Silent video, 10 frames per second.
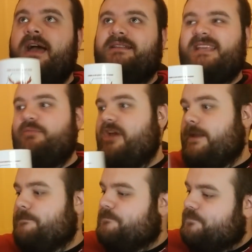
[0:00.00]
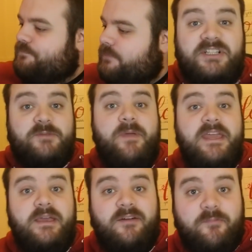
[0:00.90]
Ah, tea break. But
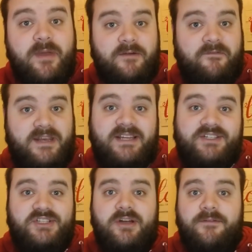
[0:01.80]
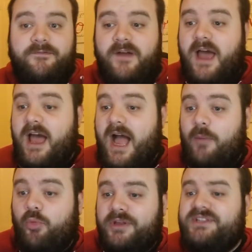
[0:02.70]
speaking of Big Finish stuff, uh,
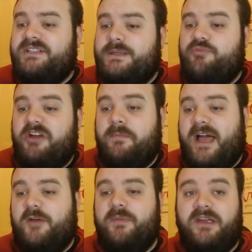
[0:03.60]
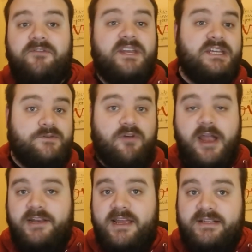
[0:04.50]
I'm wanting to bring back Big Finish
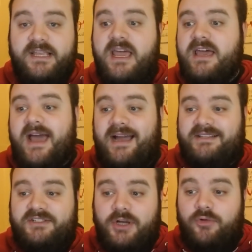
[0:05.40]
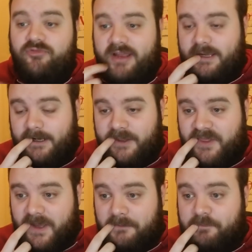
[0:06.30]
Fridays as its own regular
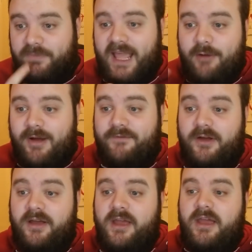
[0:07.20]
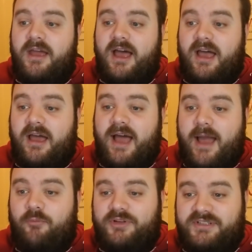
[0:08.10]
thing. However, uh,
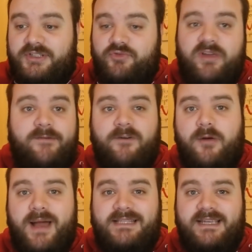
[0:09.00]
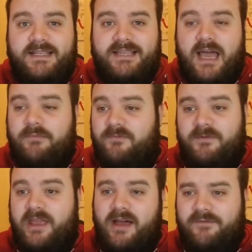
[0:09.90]
I'm wanting to reformat it. I'm
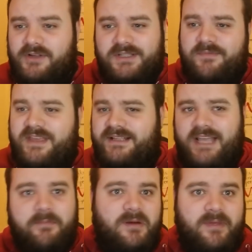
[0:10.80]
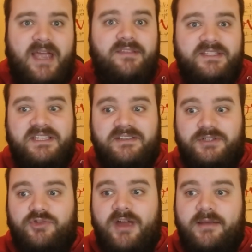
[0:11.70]
I've got some things happening behind the scenes
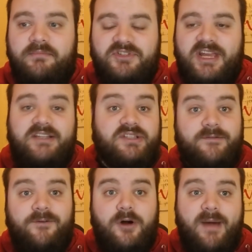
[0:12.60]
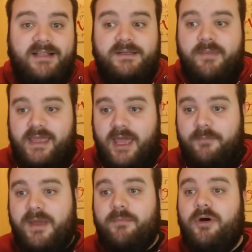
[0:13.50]
to try and change the format and make it
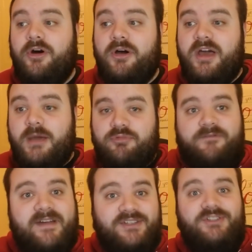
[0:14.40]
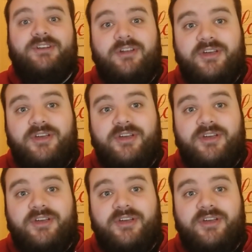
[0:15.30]
a bit more professional